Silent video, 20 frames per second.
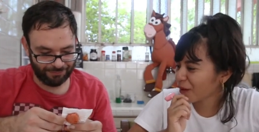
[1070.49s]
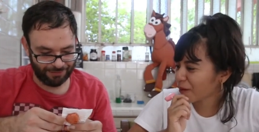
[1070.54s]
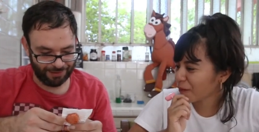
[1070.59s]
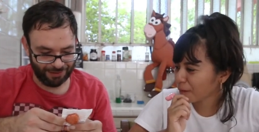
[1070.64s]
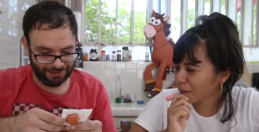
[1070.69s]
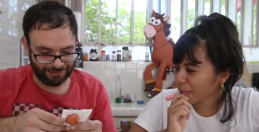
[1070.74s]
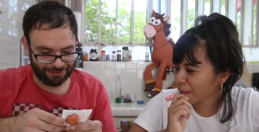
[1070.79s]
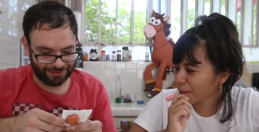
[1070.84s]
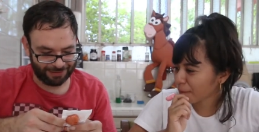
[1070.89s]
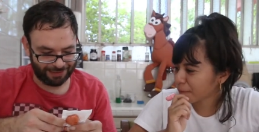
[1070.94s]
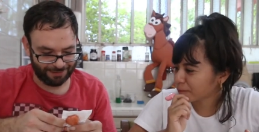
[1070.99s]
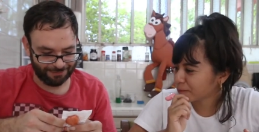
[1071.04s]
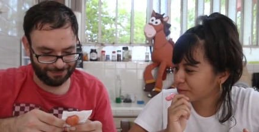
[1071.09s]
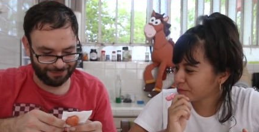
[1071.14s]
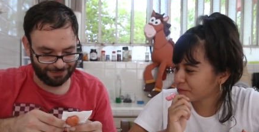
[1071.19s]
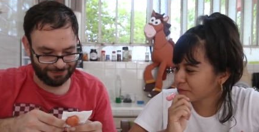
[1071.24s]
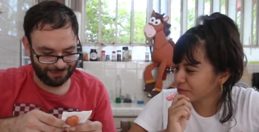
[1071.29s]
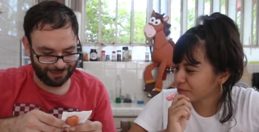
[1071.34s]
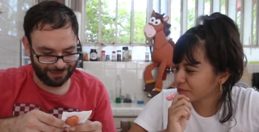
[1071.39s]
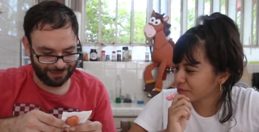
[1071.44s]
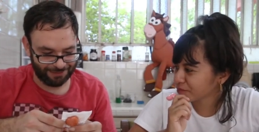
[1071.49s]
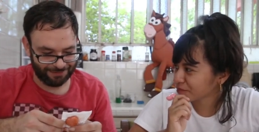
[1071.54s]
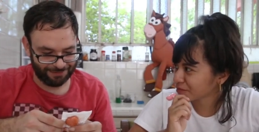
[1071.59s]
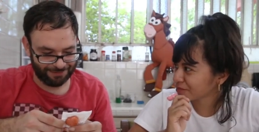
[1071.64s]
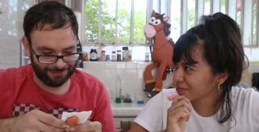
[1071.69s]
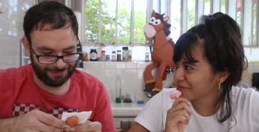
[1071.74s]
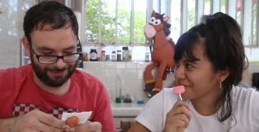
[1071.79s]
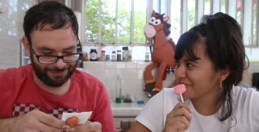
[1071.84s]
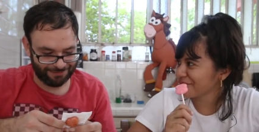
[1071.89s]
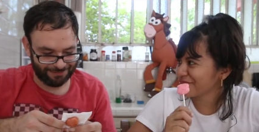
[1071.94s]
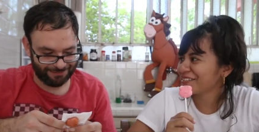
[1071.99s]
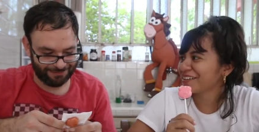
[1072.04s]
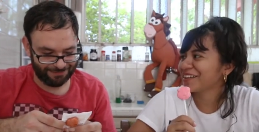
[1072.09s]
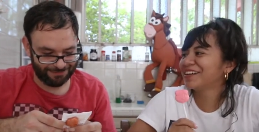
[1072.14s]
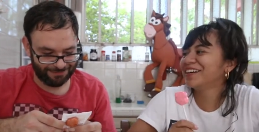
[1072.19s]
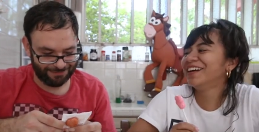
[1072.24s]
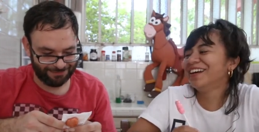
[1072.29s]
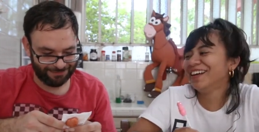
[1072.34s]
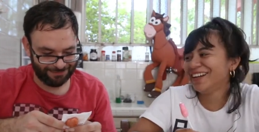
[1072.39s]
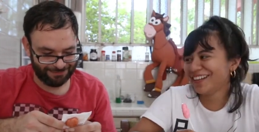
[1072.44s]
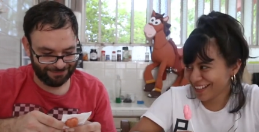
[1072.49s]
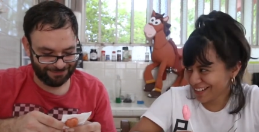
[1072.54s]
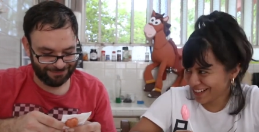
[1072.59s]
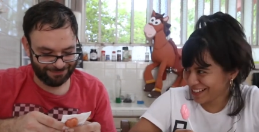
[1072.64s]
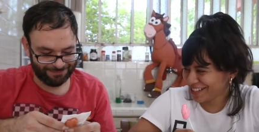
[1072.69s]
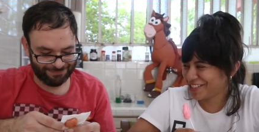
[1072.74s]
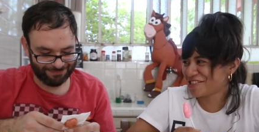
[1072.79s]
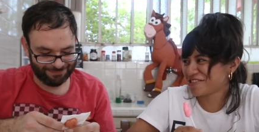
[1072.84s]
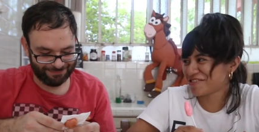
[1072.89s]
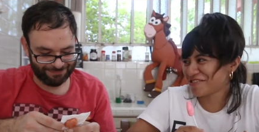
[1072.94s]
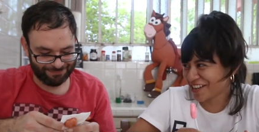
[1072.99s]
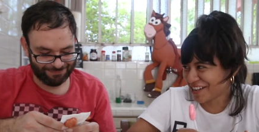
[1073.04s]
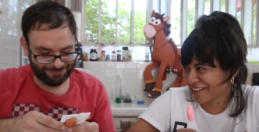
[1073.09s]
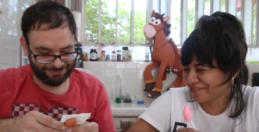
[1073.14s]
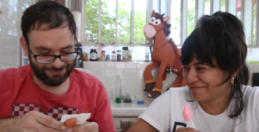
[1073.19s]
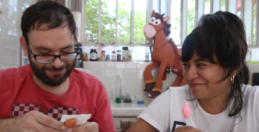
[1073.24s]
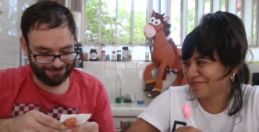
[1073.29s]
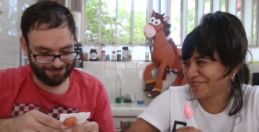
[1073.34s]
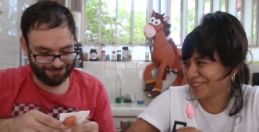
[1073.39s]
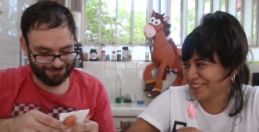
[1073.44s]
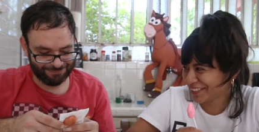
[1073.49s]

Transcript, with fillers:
Speaker 1: No, this can't be
Speaker 2: right. Shrimp.